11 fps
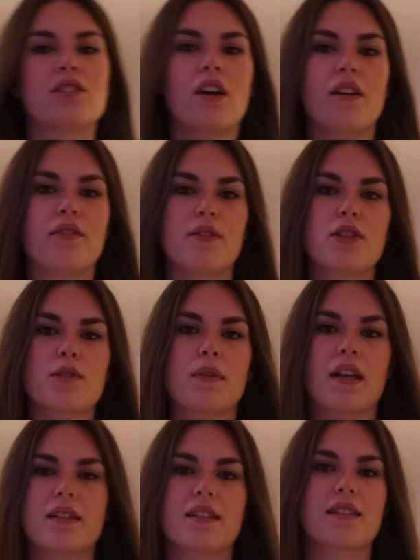So if we just put
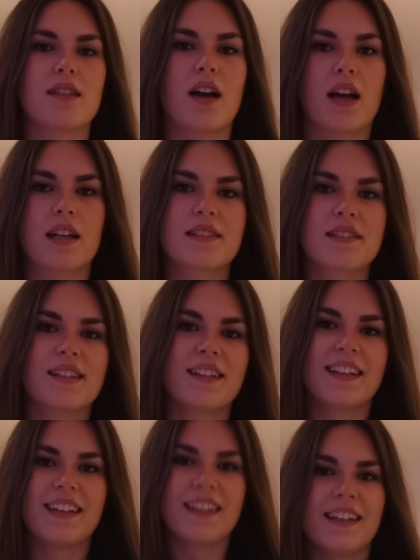that to the side,
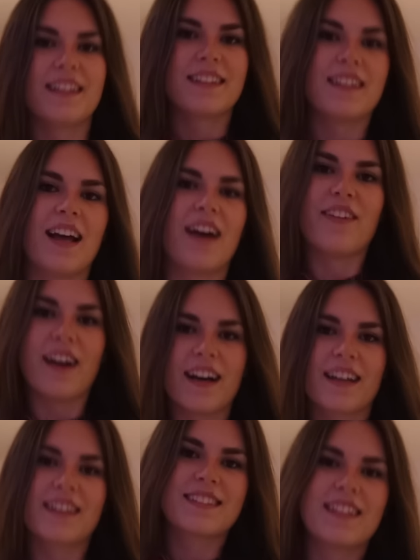then that
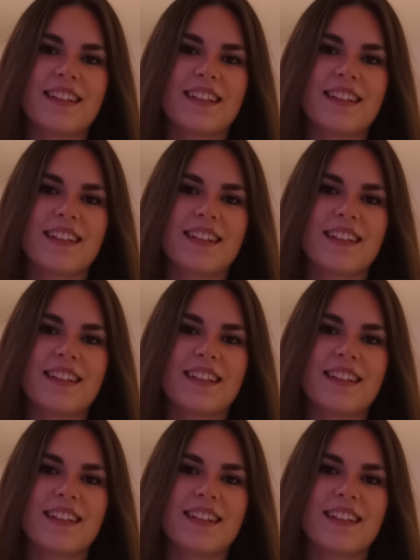works.